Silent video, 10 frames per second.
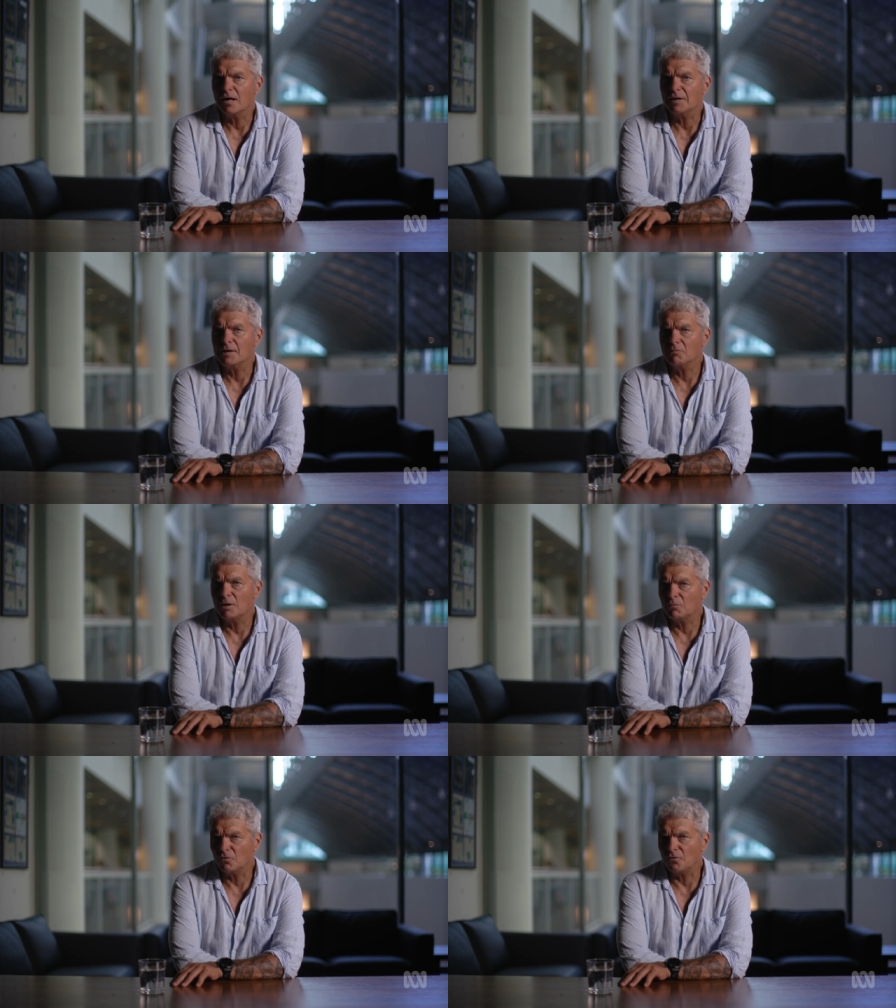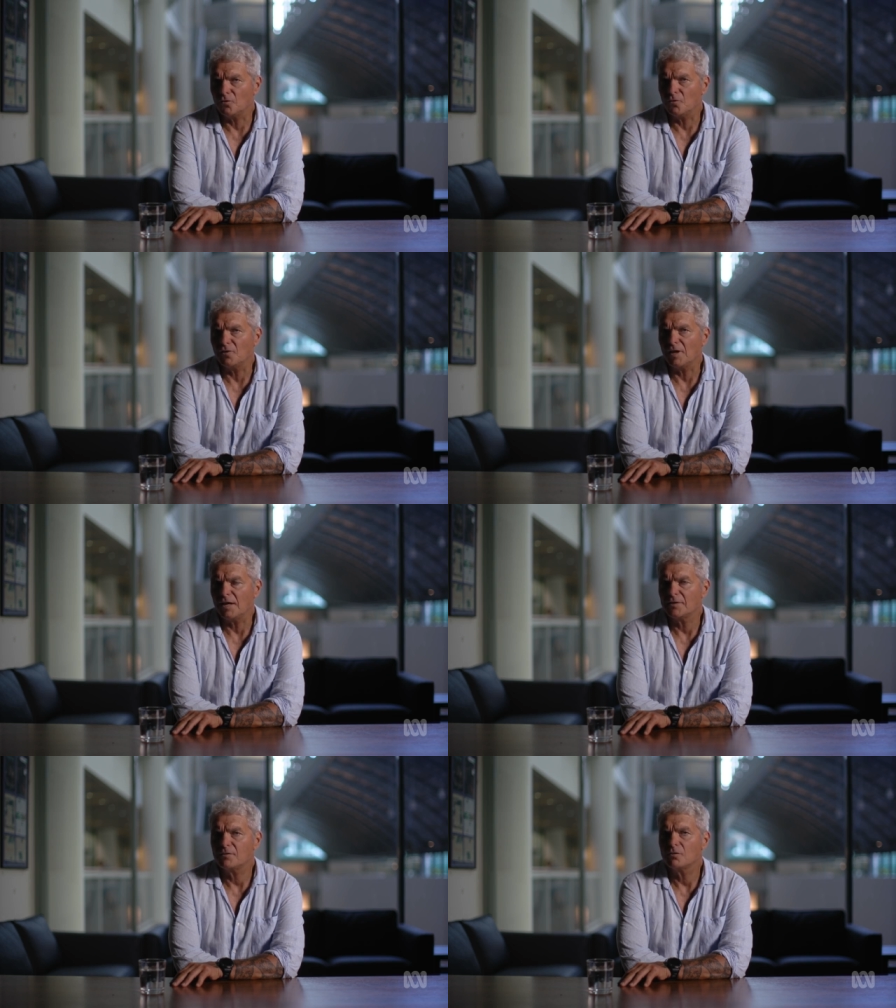Now, I will do
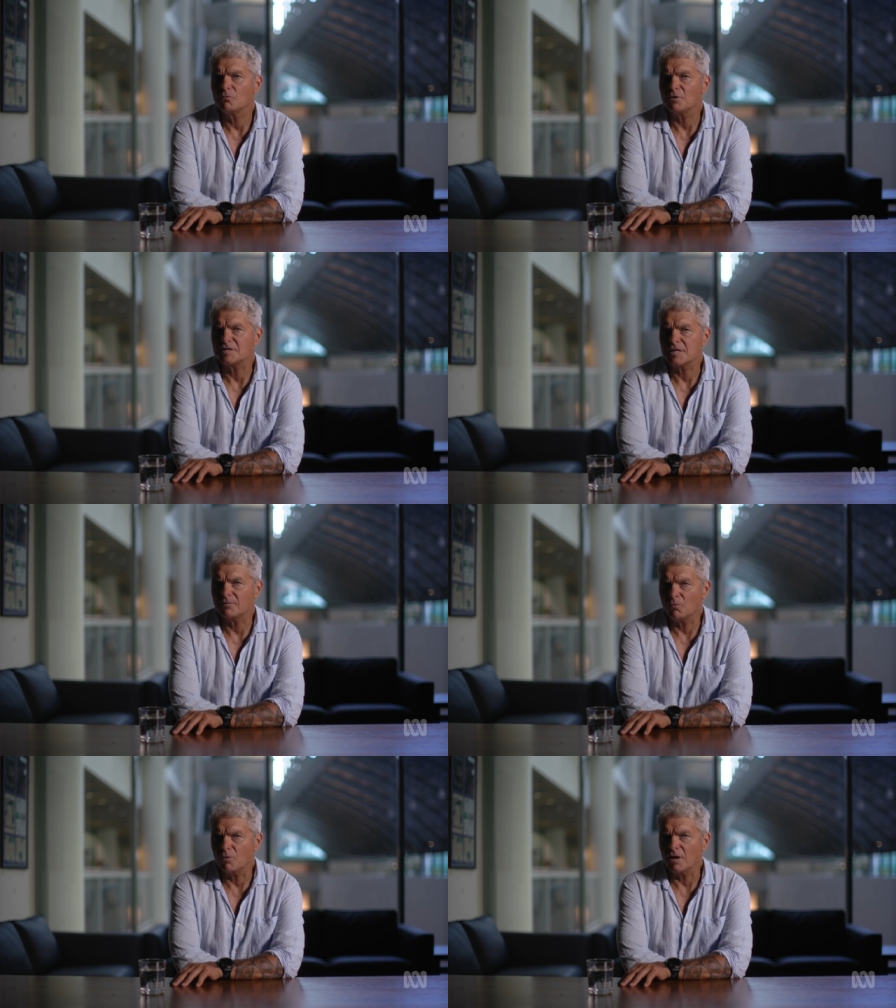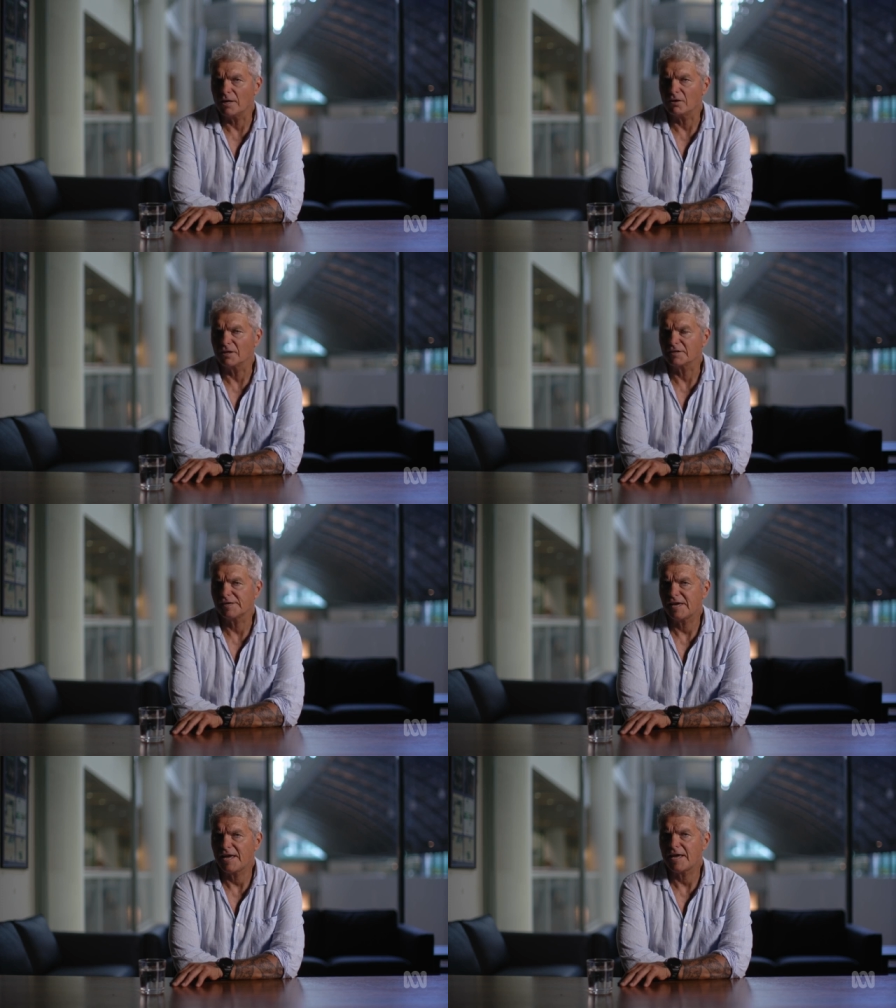that whichever way I
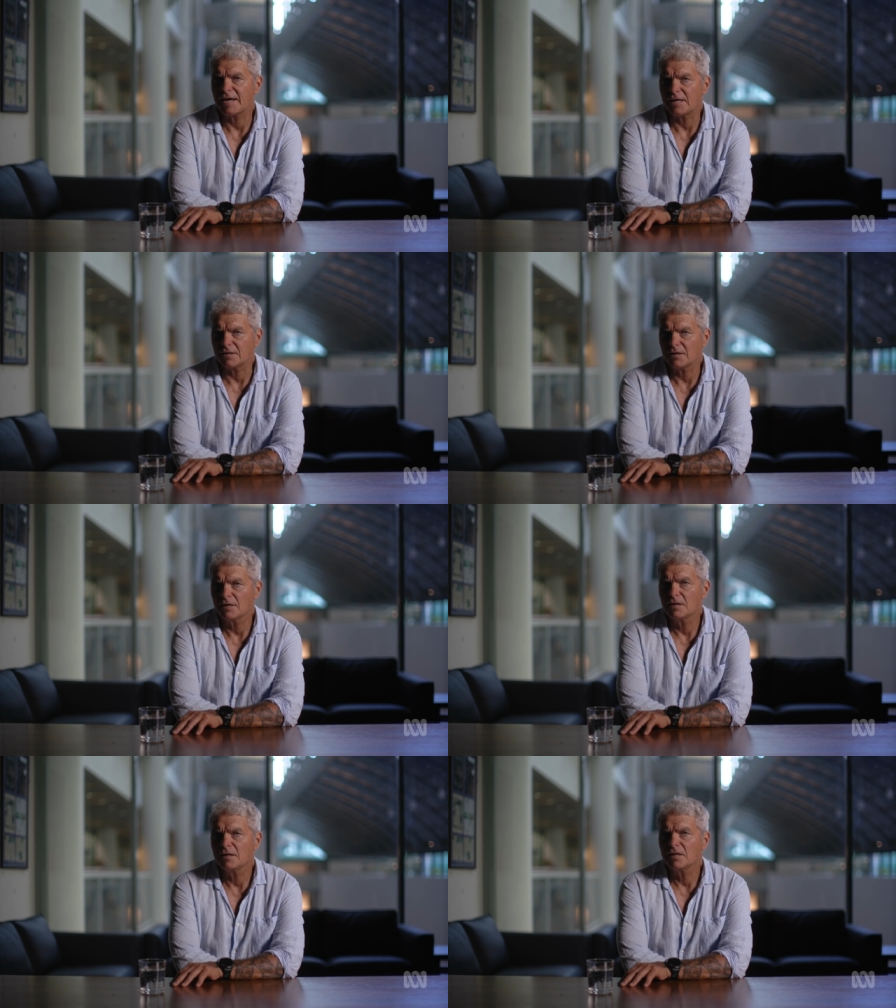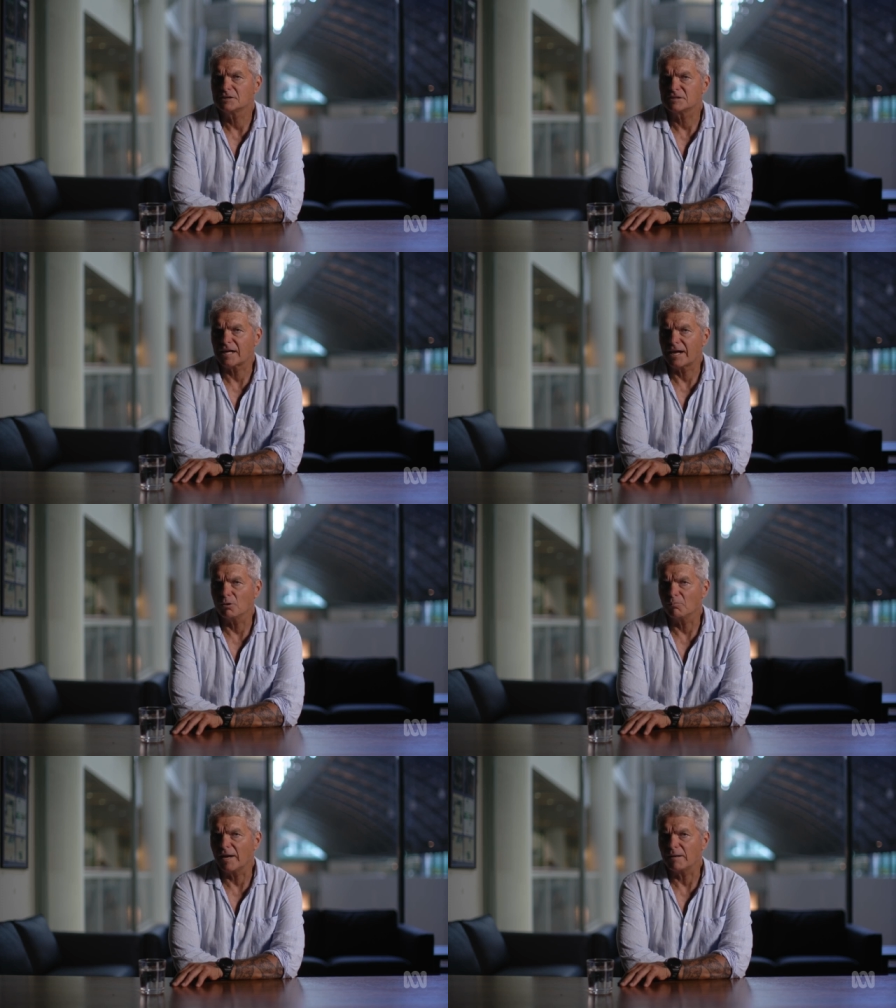can. Jail
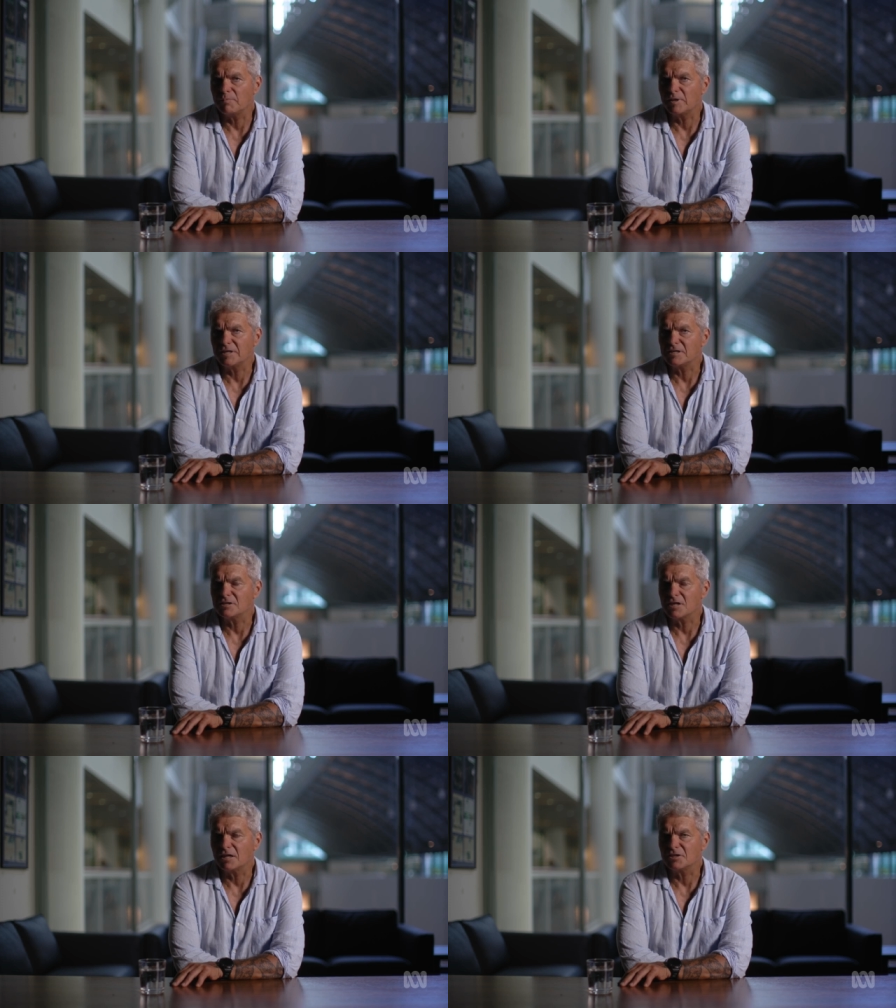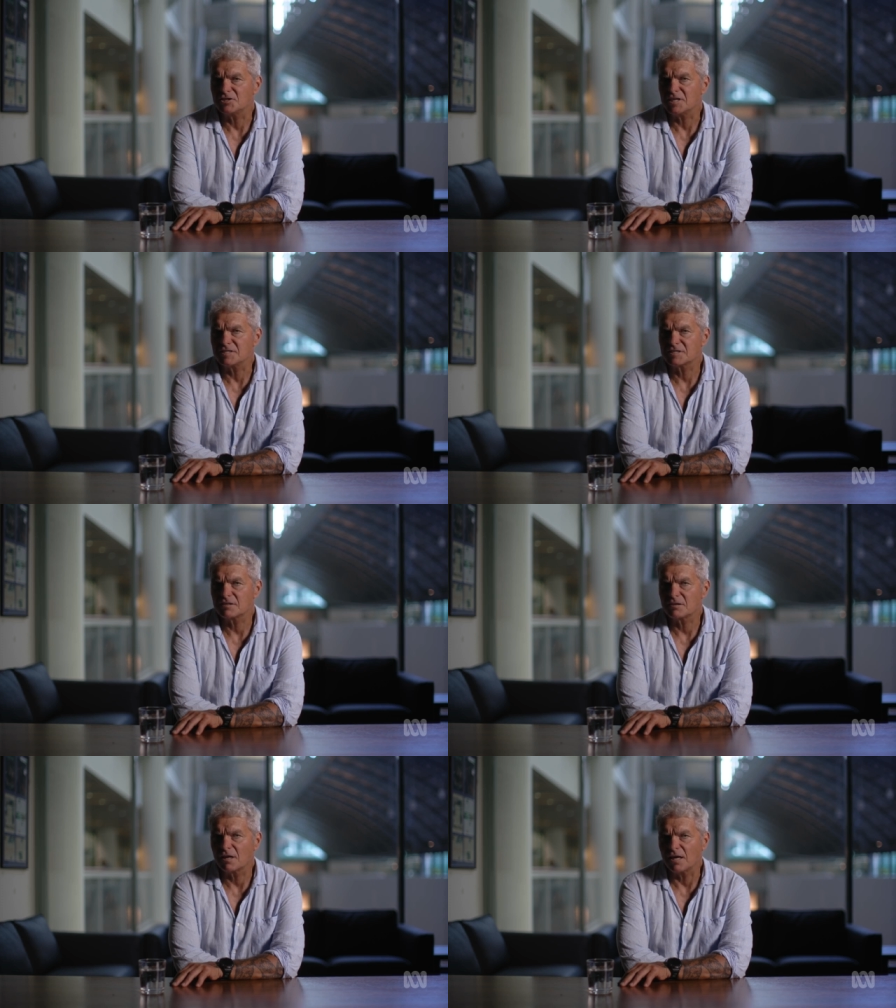may be just
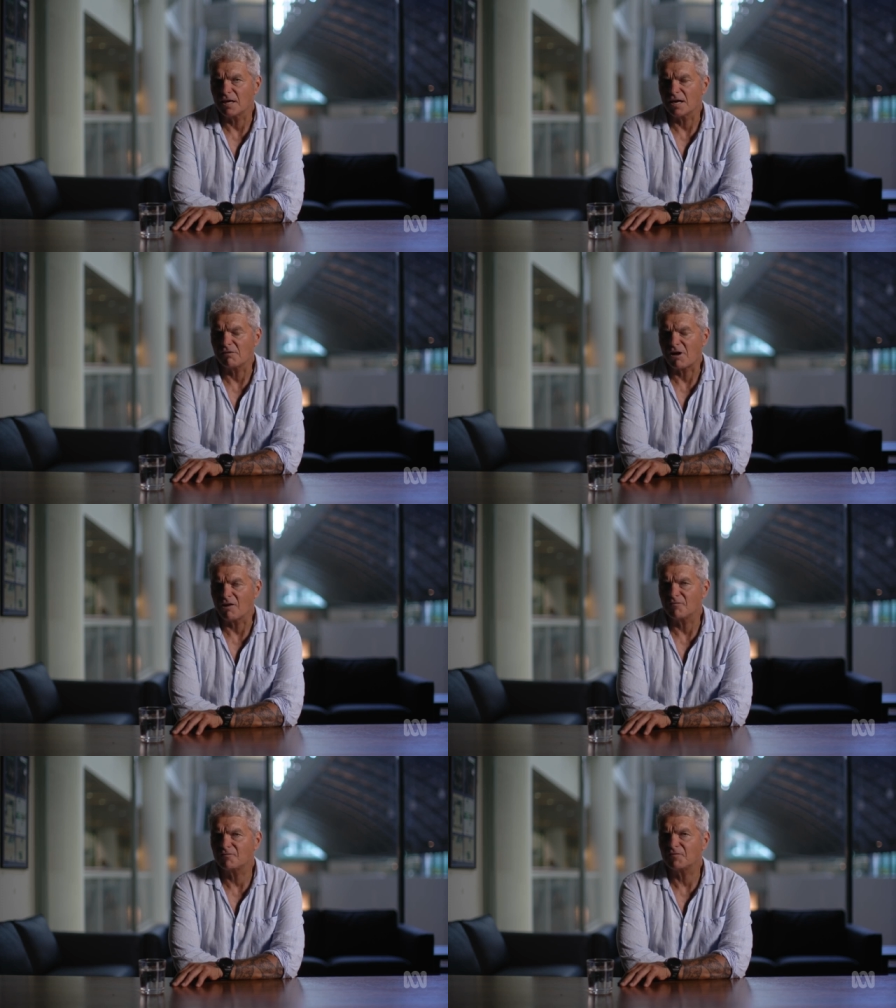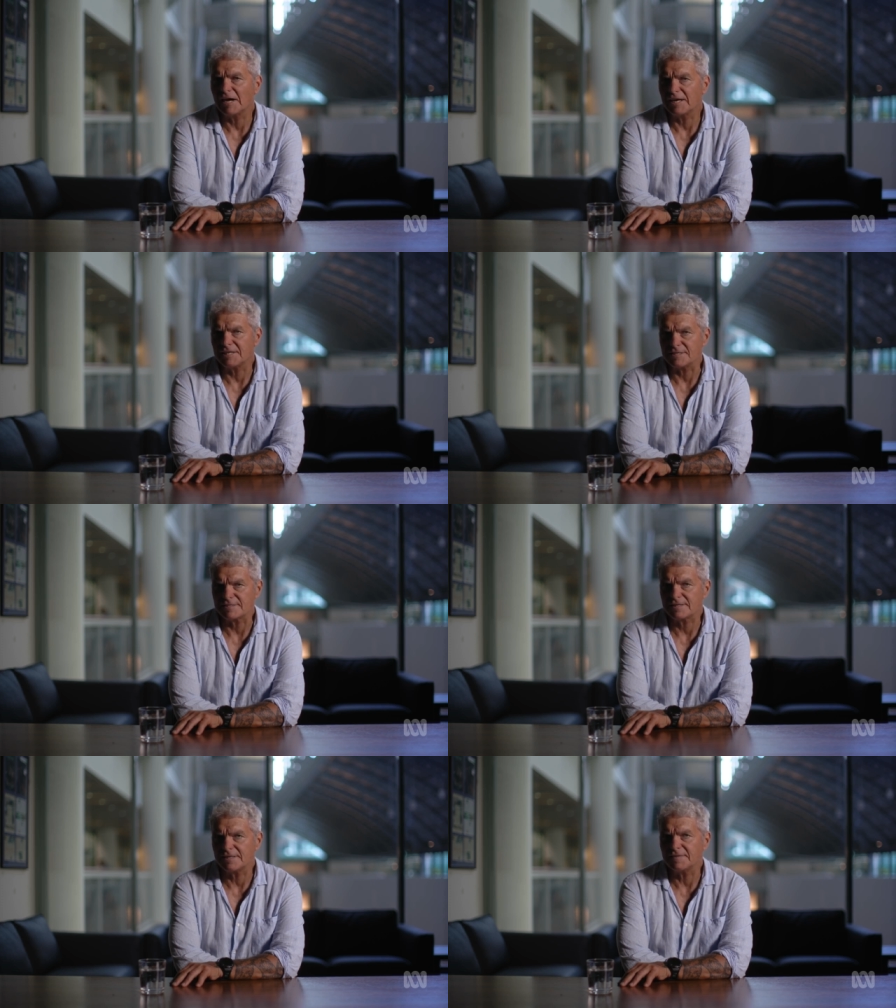a
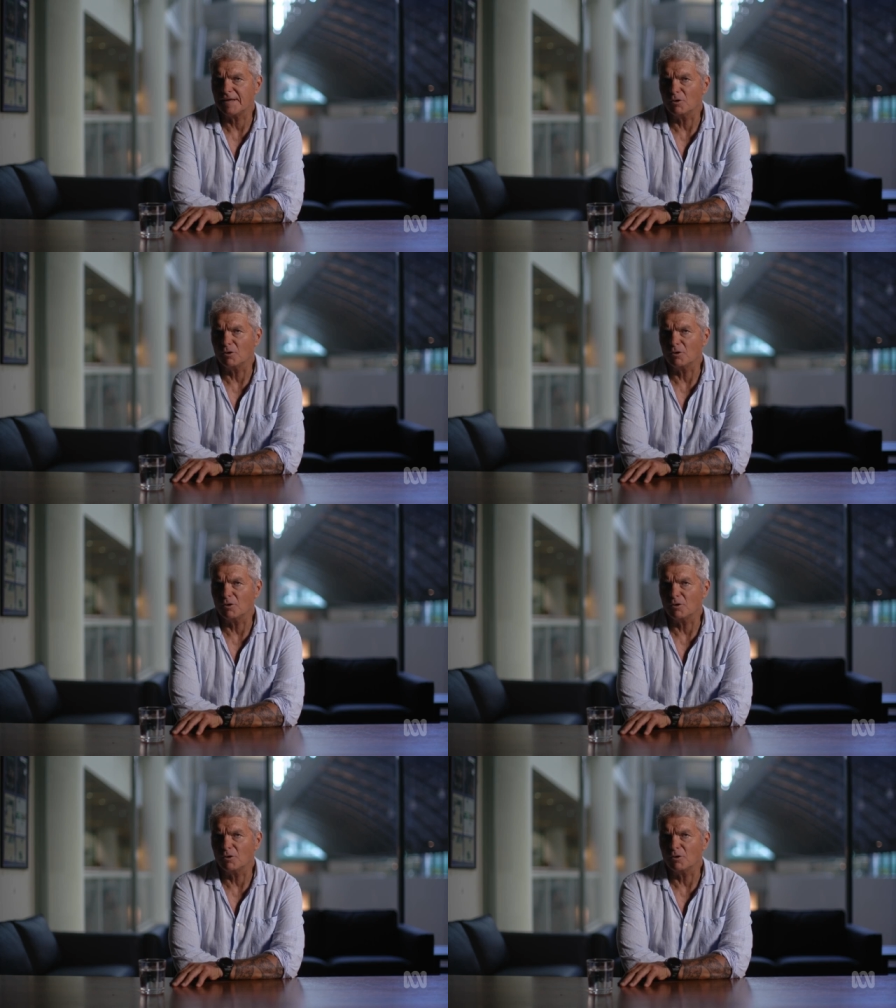phase in that